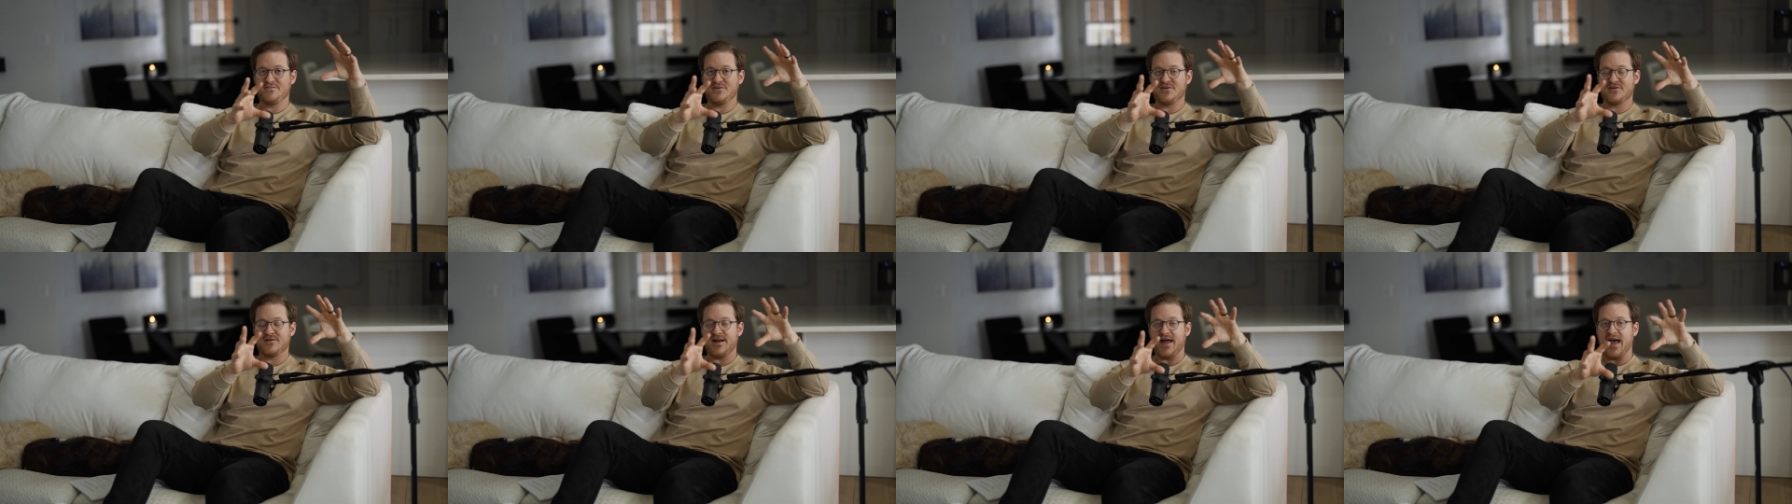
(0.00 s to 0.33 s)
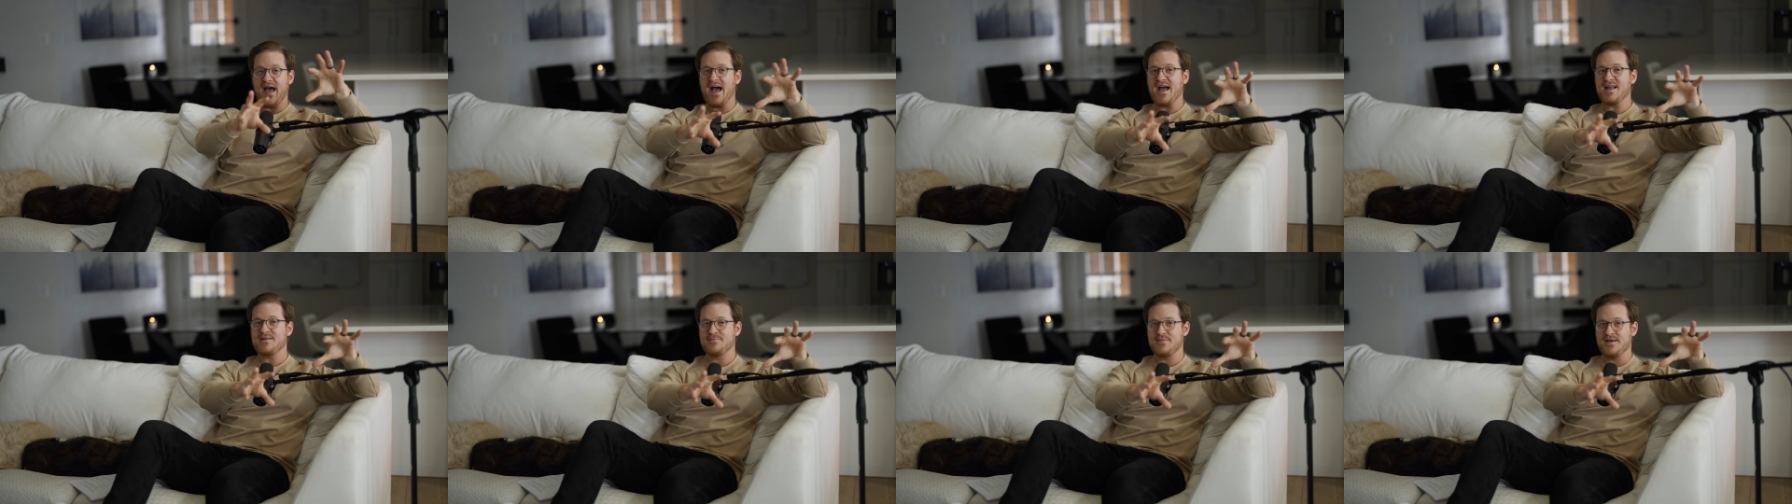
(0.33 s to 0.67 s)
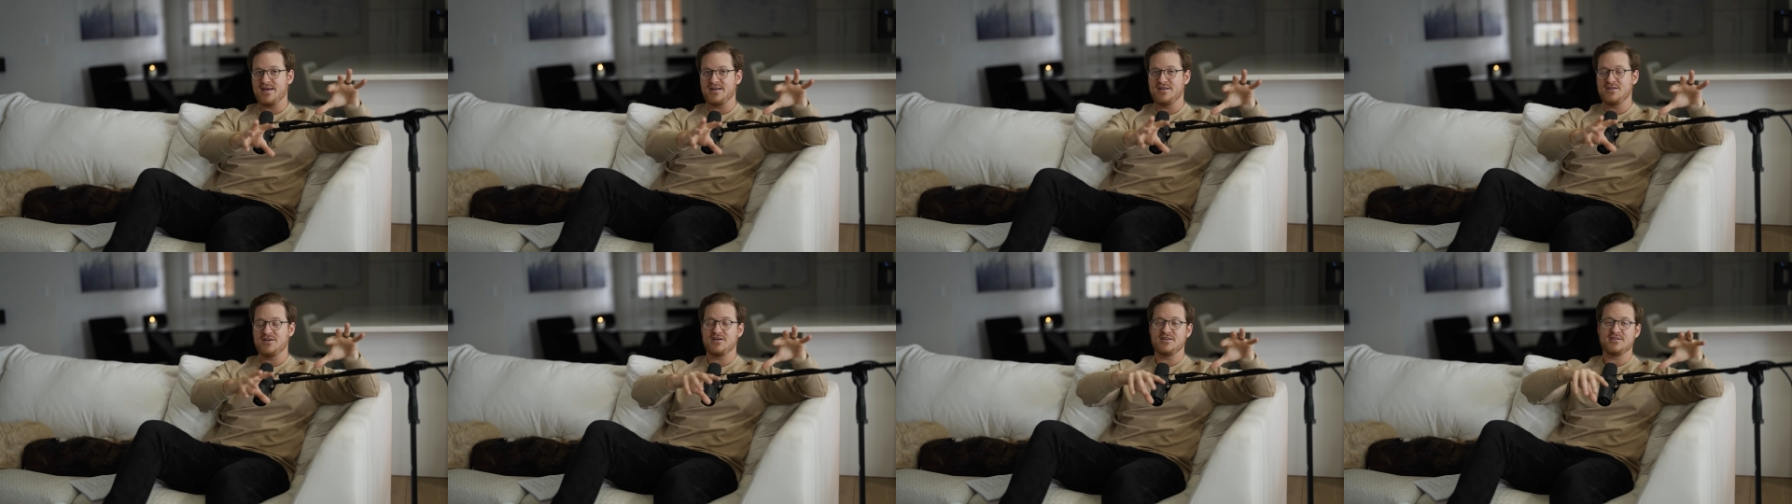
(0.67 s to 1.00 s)
you're an
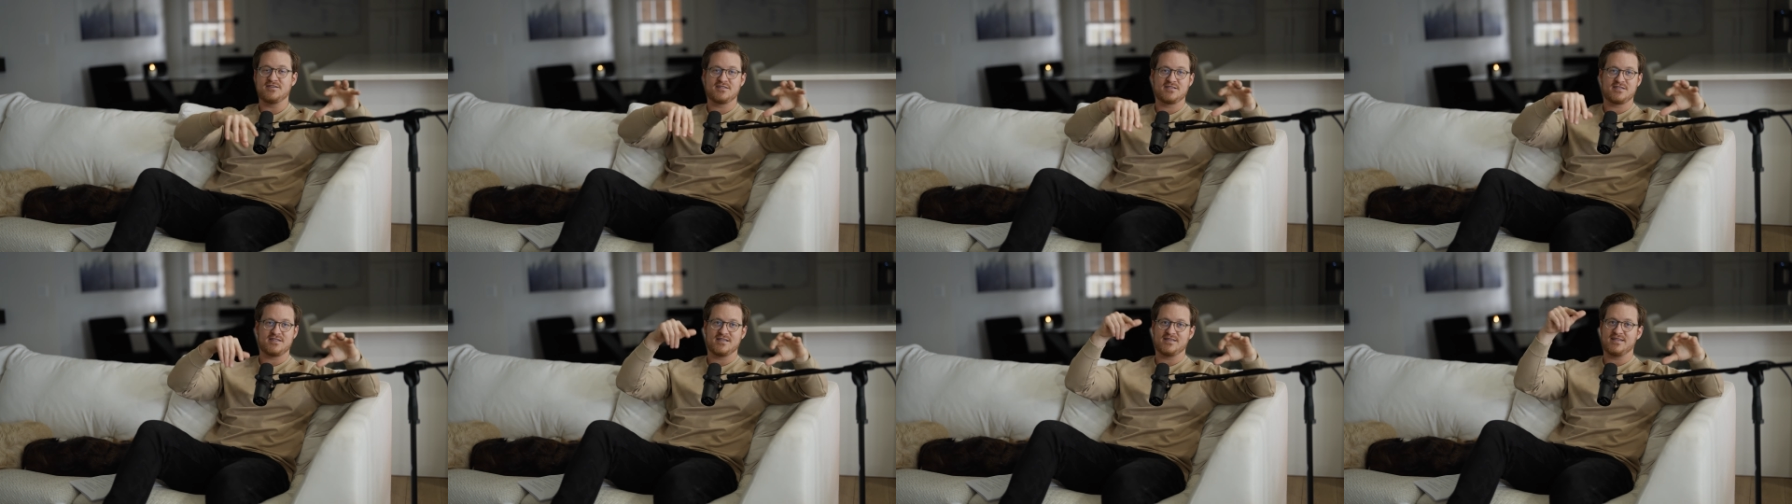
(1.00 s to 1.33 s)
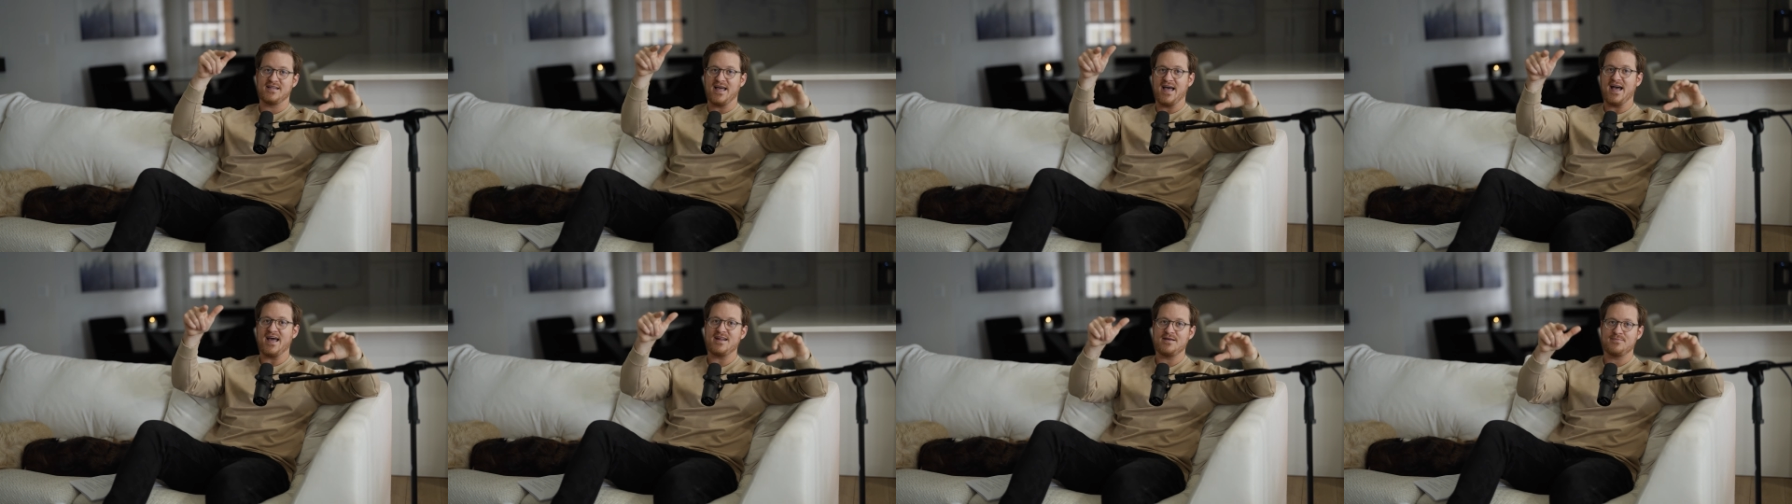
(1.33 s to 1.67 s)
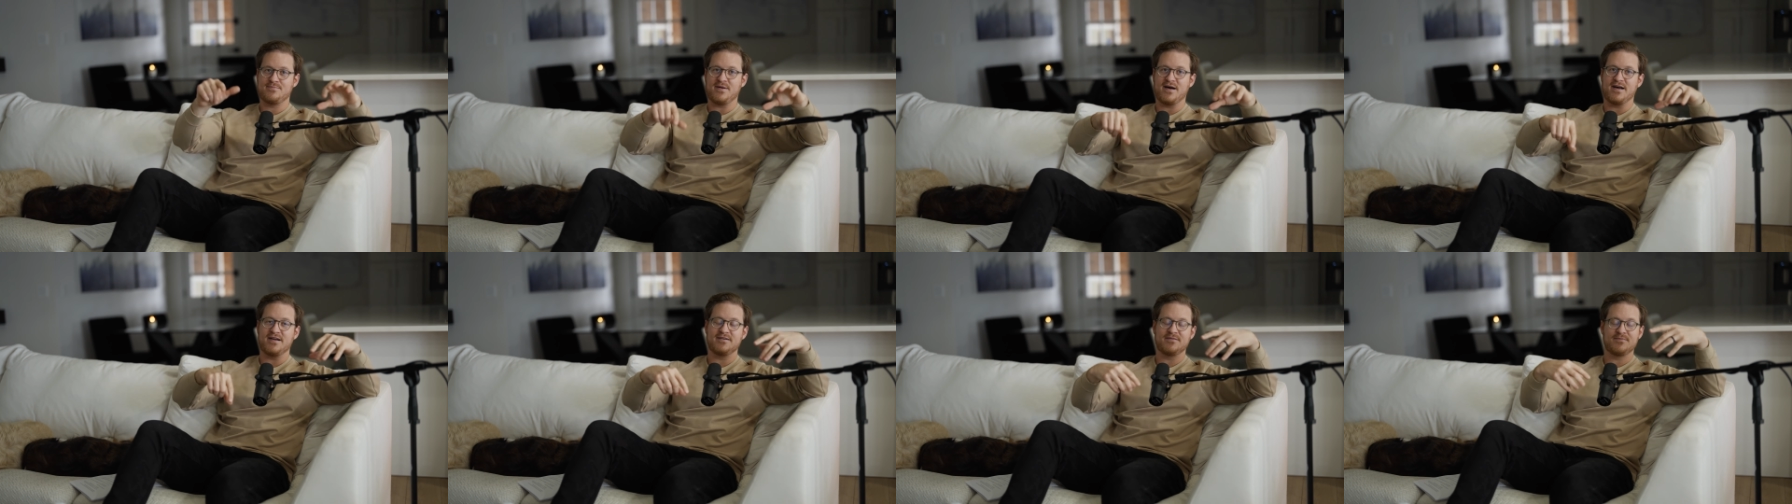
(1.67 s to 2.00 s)
admin, you can just click the edit
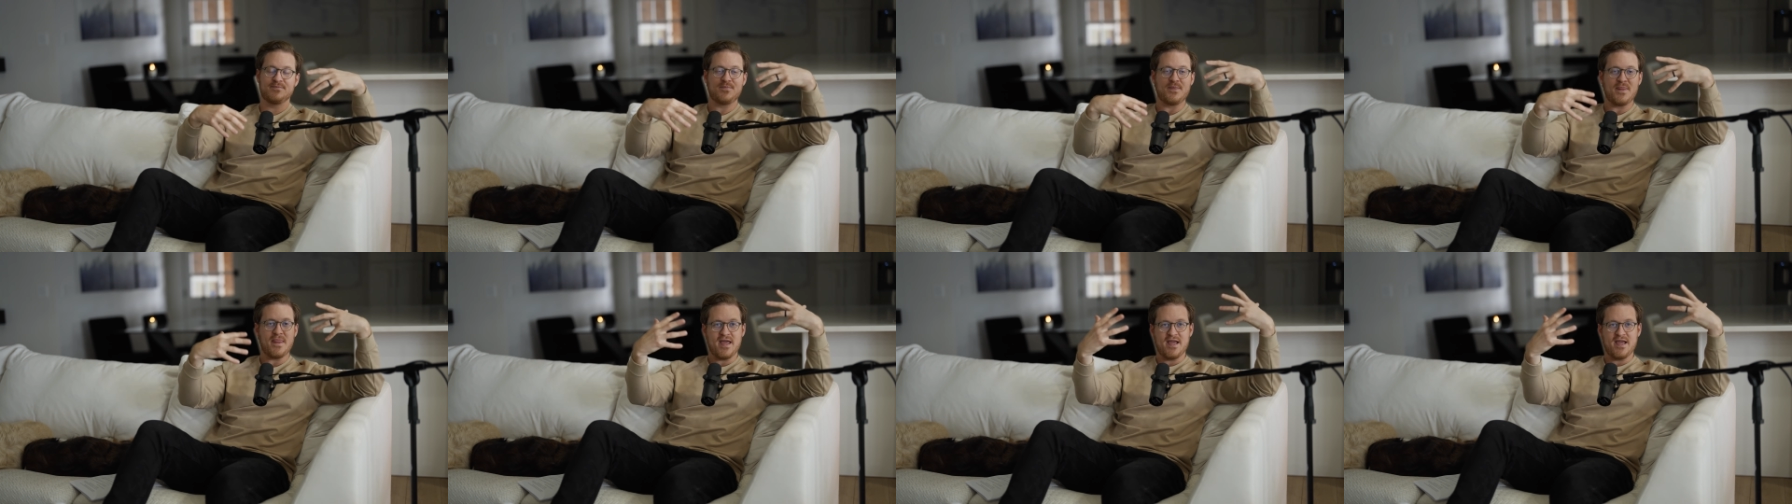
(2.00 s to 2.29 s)
button